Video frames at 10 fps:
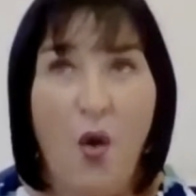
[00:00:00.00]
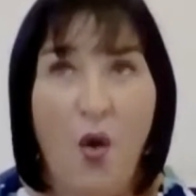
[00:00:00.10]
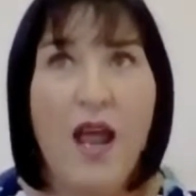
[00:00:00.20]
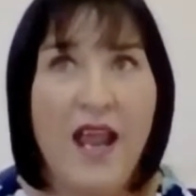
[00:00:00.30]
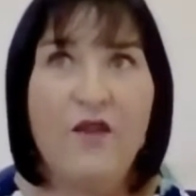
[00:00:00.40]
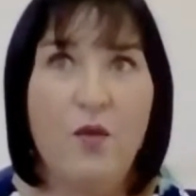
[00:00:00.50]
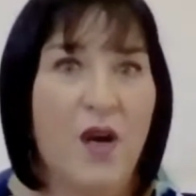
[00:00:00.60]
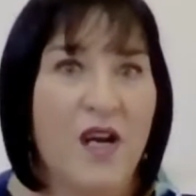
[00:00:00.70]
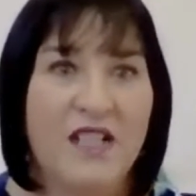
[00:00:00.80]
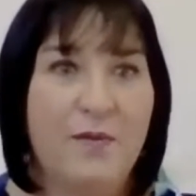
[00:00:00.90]
all I ever
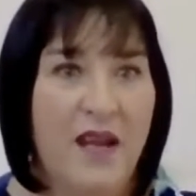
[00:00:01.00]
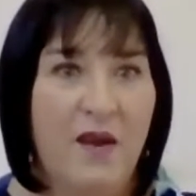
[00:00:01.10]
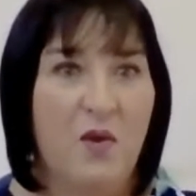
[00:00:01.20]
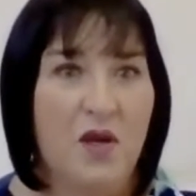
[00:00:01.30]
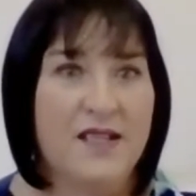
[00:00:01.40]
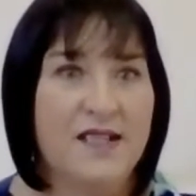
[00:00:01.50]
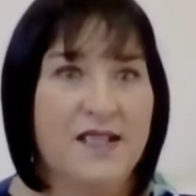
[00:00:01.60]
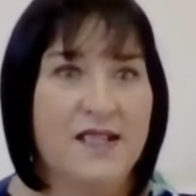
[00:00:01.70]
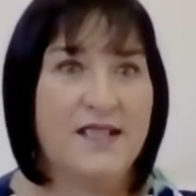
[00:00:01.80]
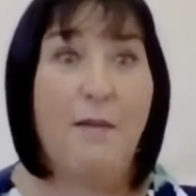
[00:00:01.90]
wanted to be
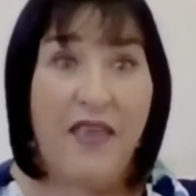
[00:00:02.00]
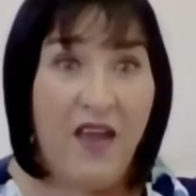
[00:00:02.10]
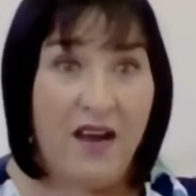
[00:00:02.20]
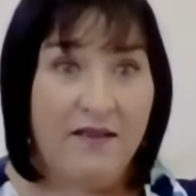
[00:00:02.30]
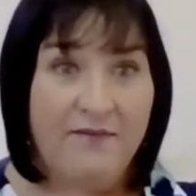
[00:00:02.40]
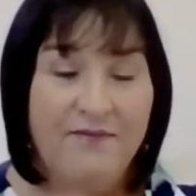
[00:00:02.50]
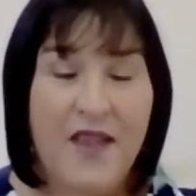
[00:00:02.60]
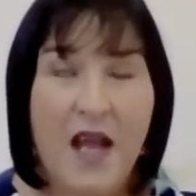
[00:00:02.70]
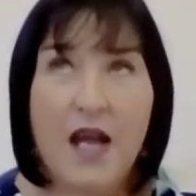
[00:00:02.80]
was a mother.